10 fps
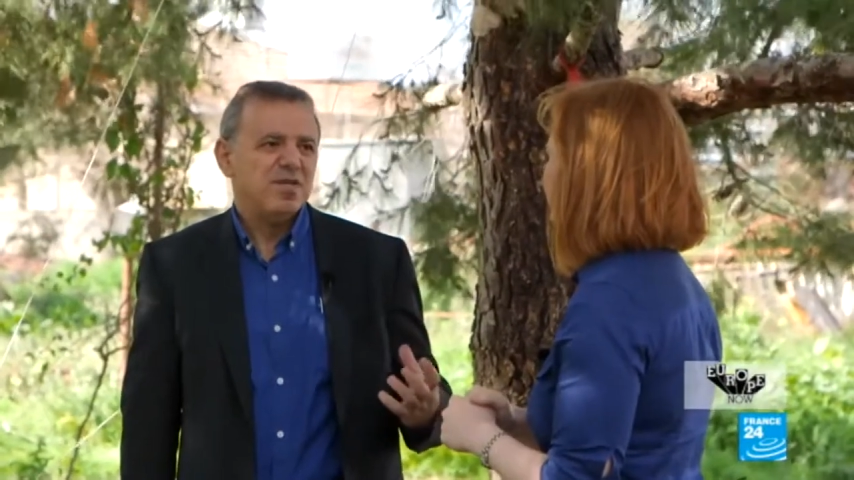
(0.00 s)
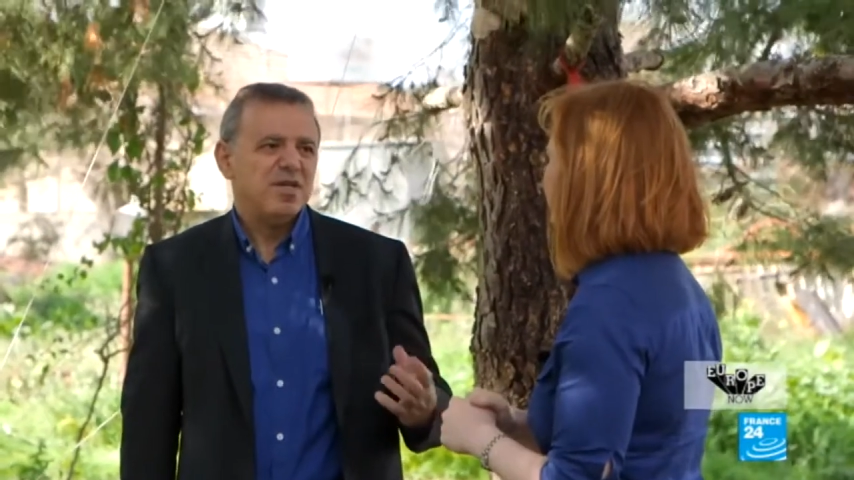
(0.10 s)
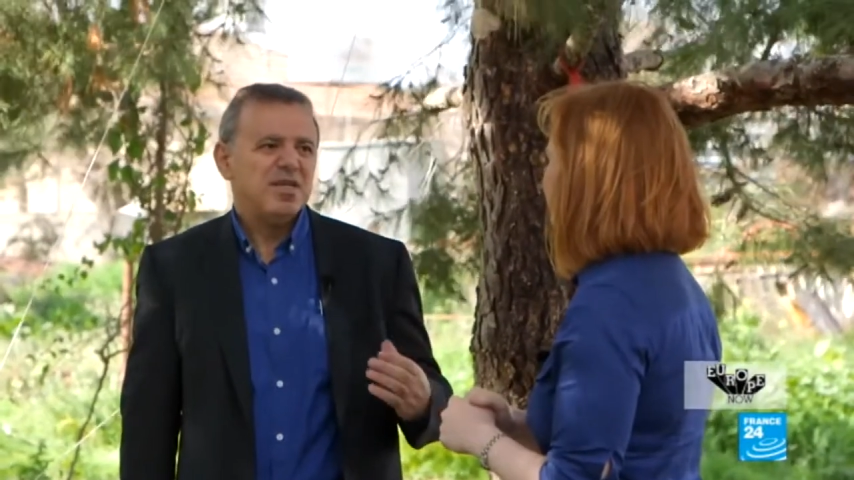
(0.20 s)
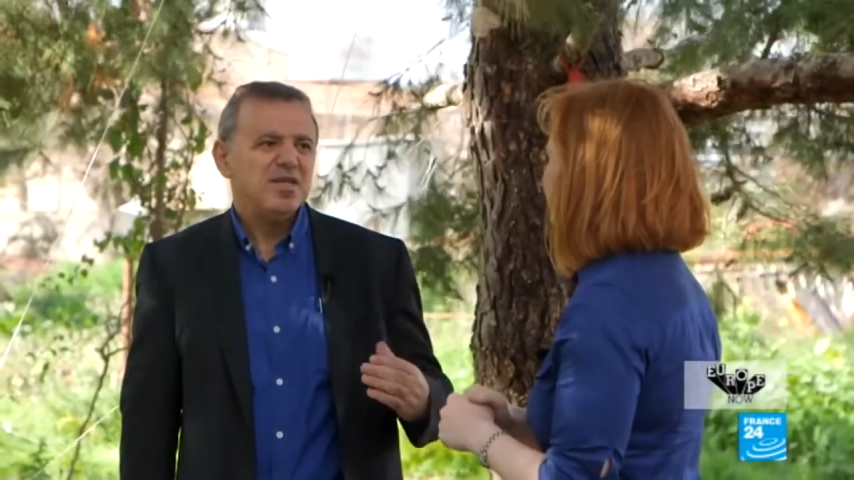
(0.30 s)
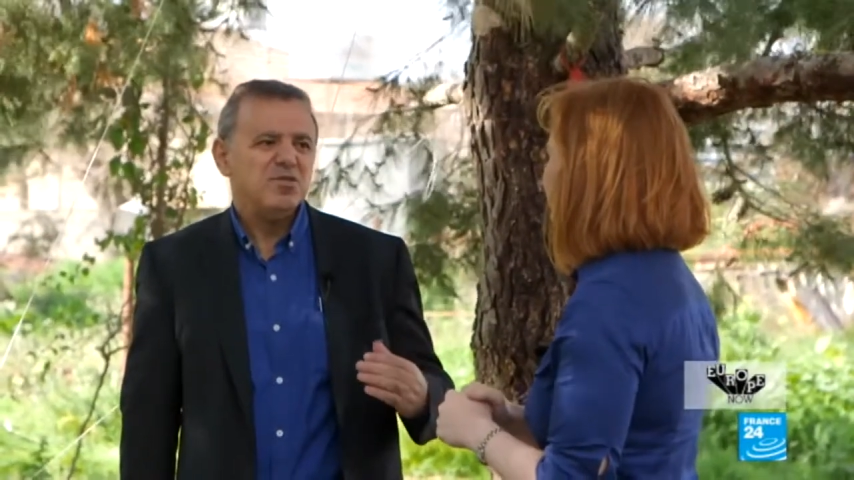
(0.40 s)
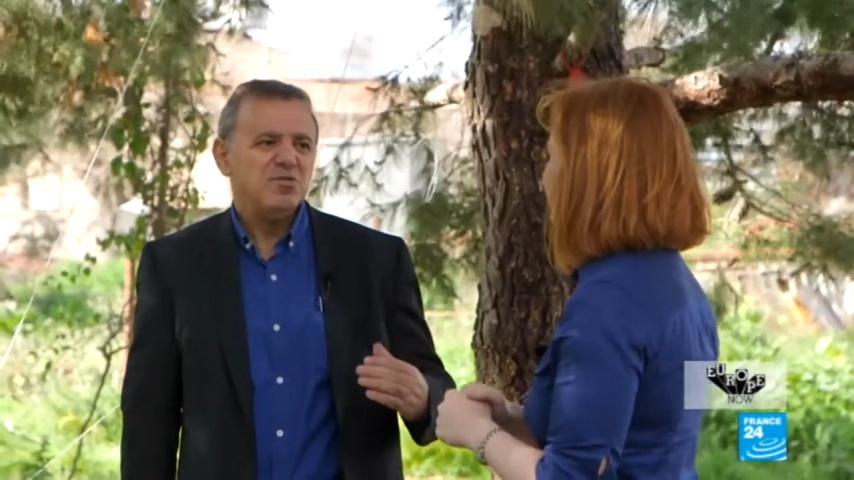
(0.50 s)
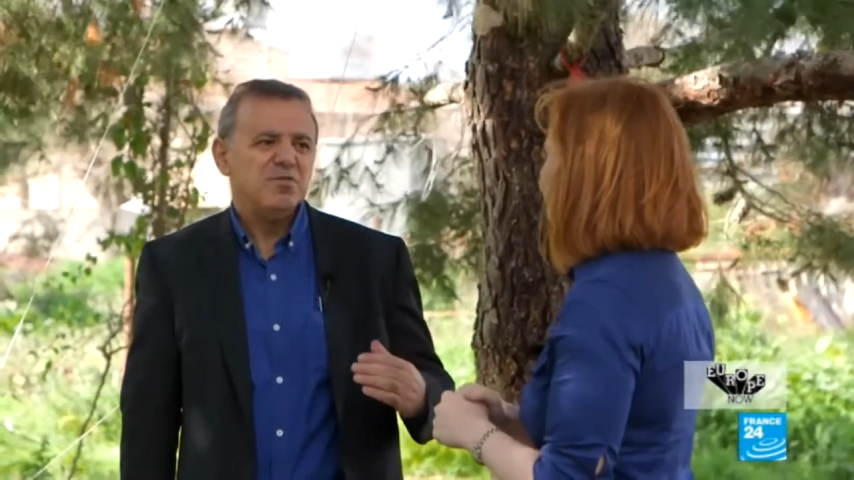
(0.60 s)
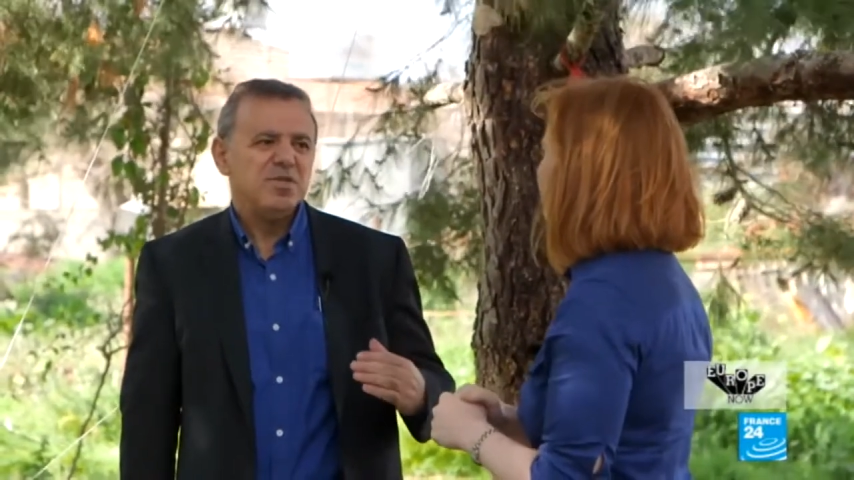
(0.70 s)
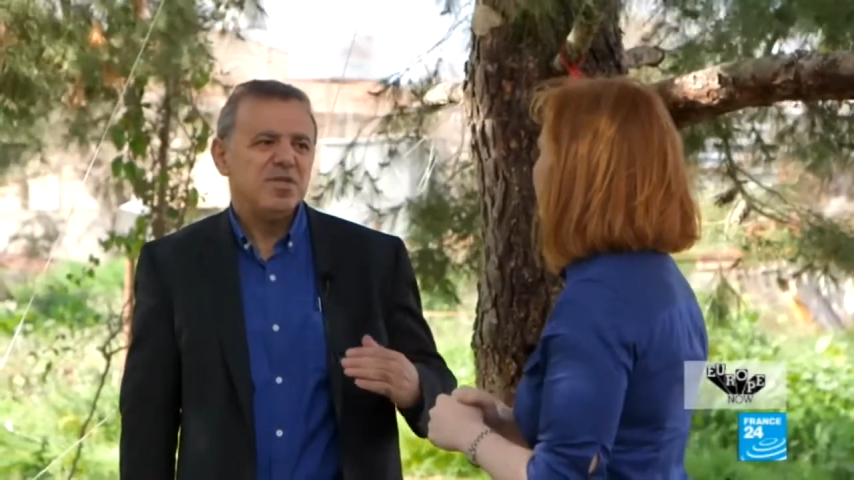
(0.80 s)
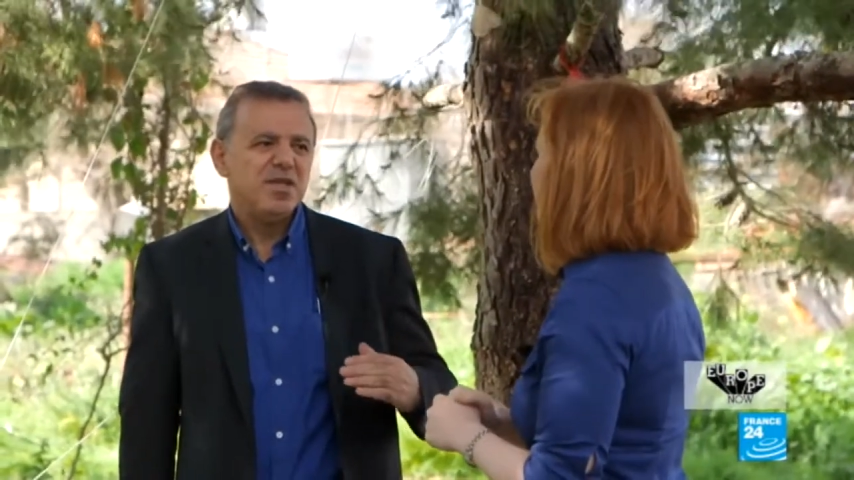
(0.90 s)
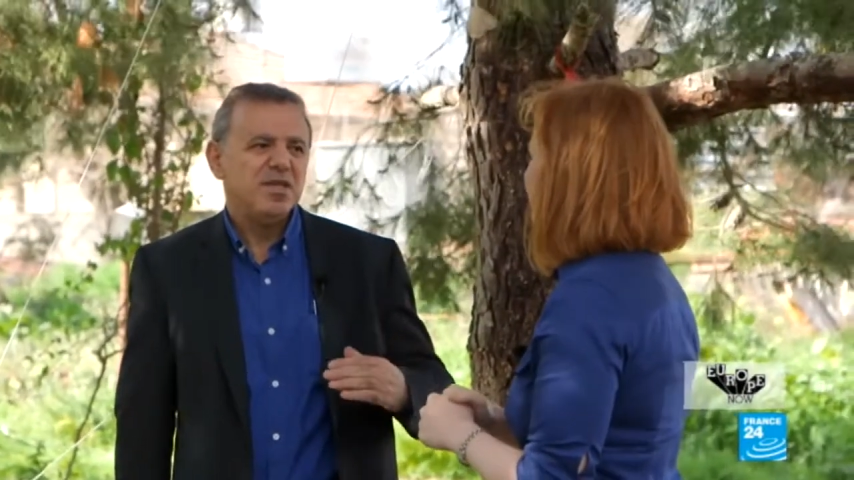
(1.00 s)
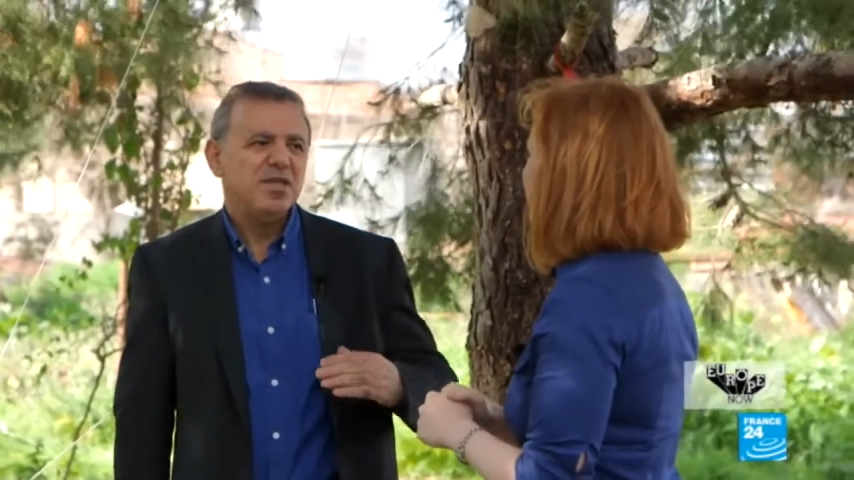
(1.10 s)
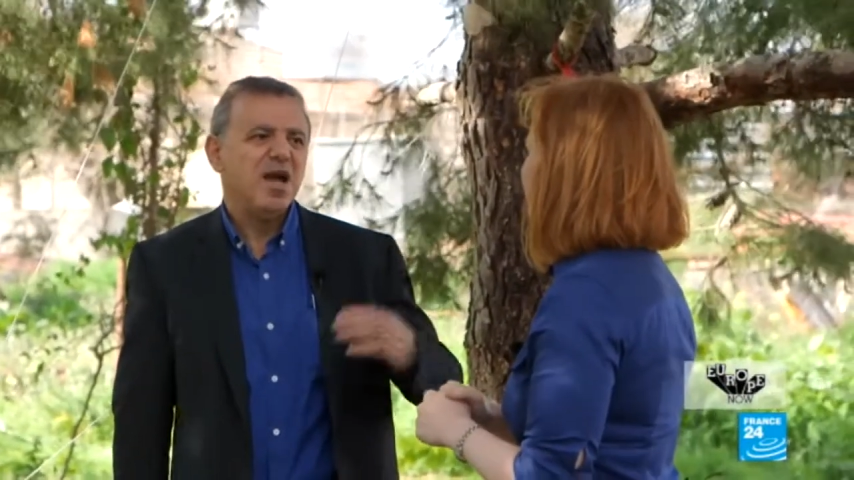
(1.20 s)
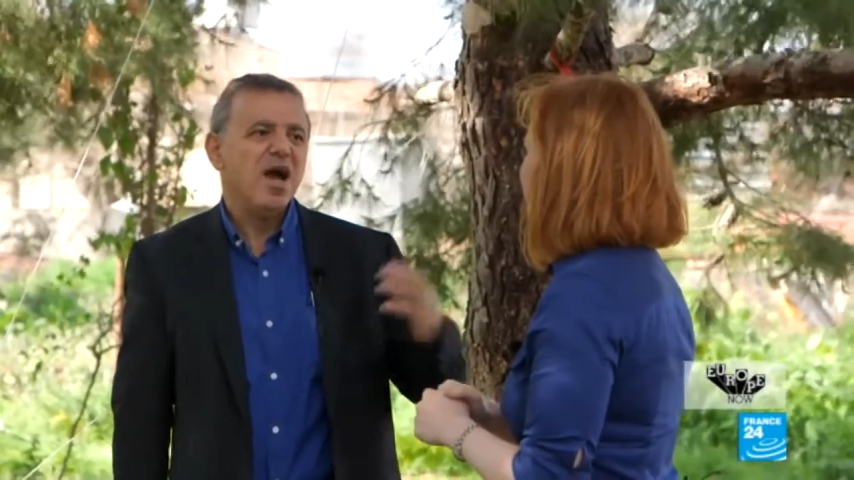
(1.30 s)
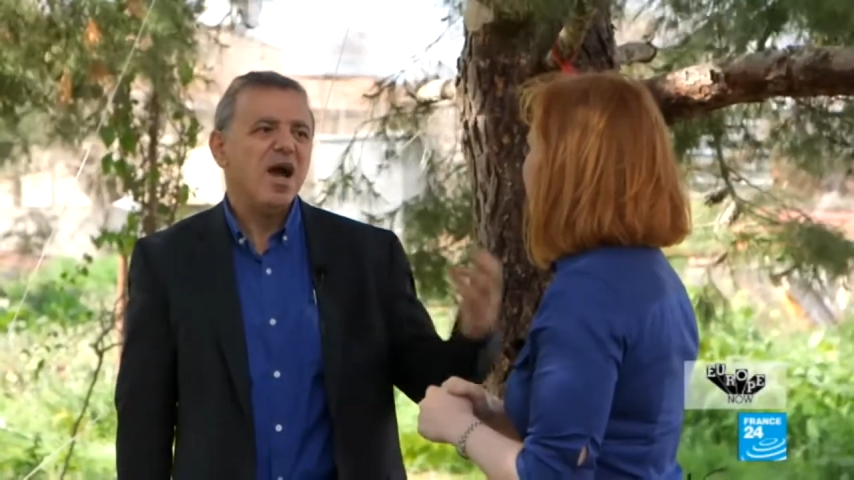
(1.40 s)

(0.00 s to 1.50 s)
that needs to be taken